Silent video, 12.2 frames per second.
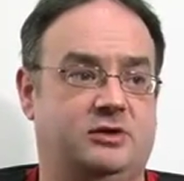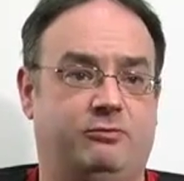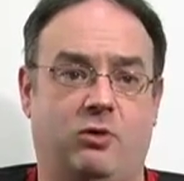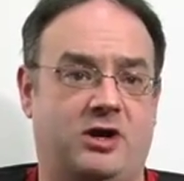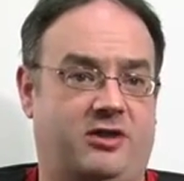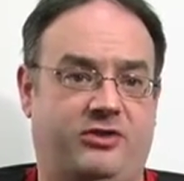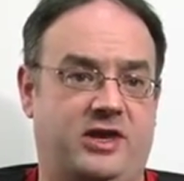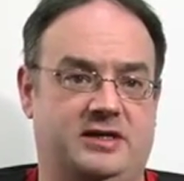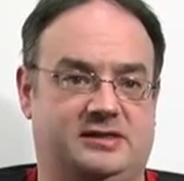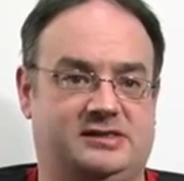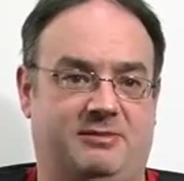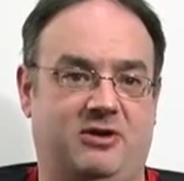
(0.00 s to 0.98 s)
of what it
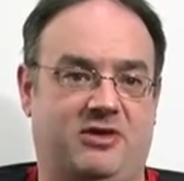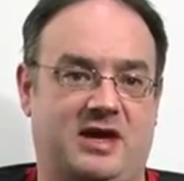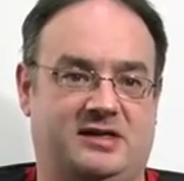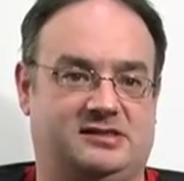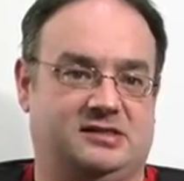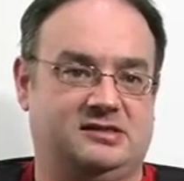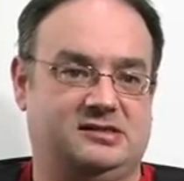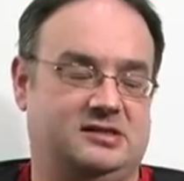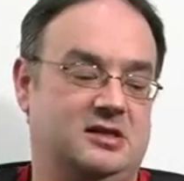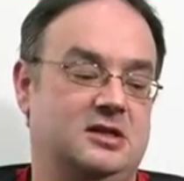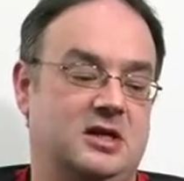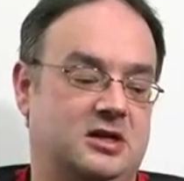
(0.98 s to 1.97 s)
thinks about the Axis,
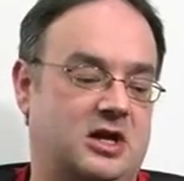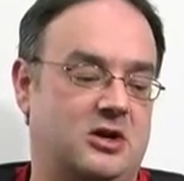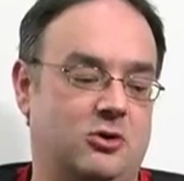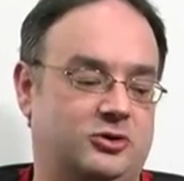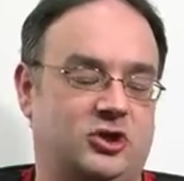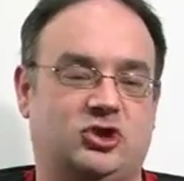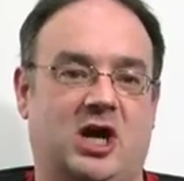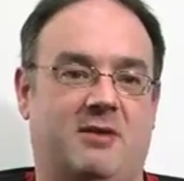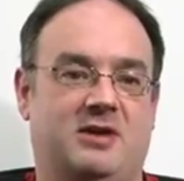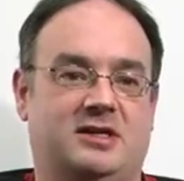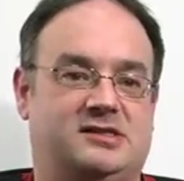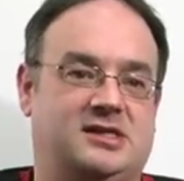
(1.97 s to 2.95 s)
can go to Germany and